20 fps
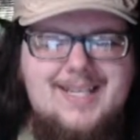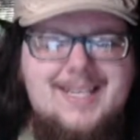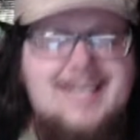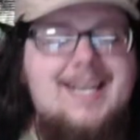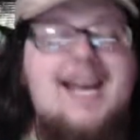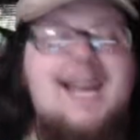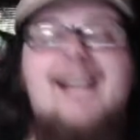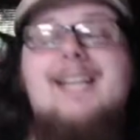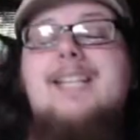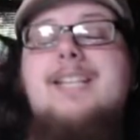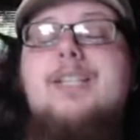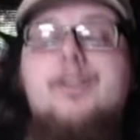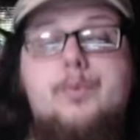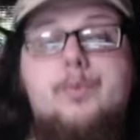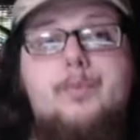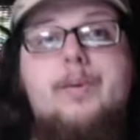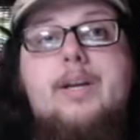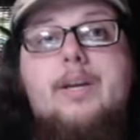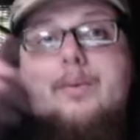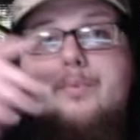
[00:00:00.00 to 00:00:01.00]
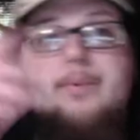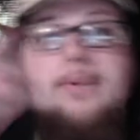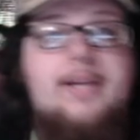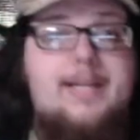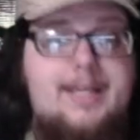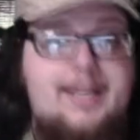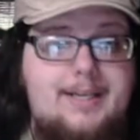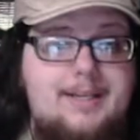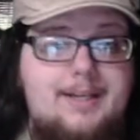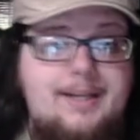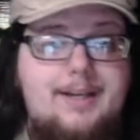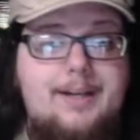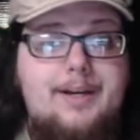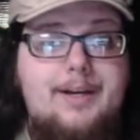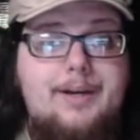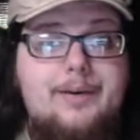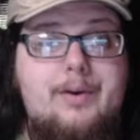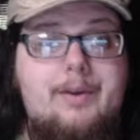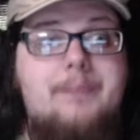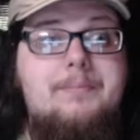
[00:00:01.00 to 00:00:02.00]
I need to reread
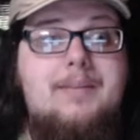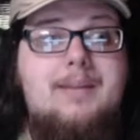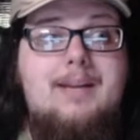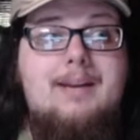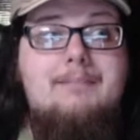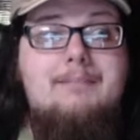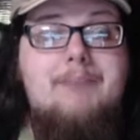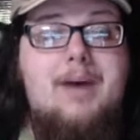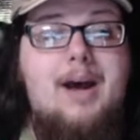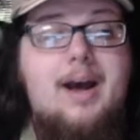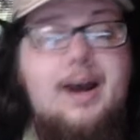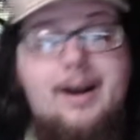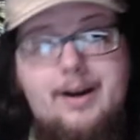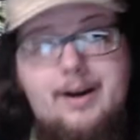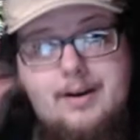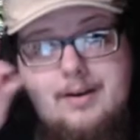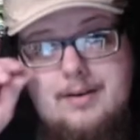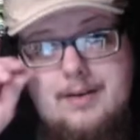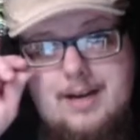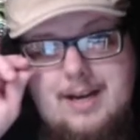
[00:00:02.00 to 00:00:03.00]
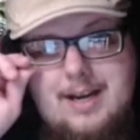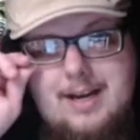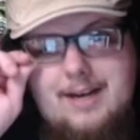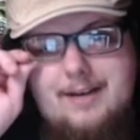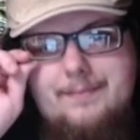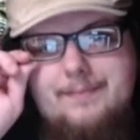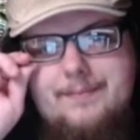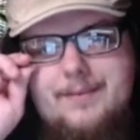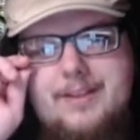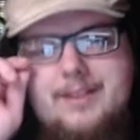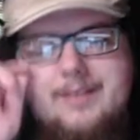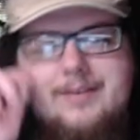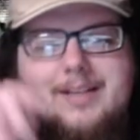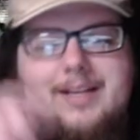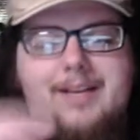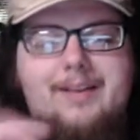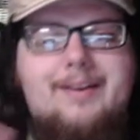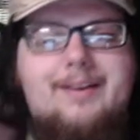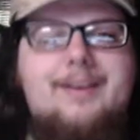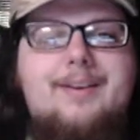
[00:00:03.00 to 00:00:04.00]
Crimson Empire because I was kind of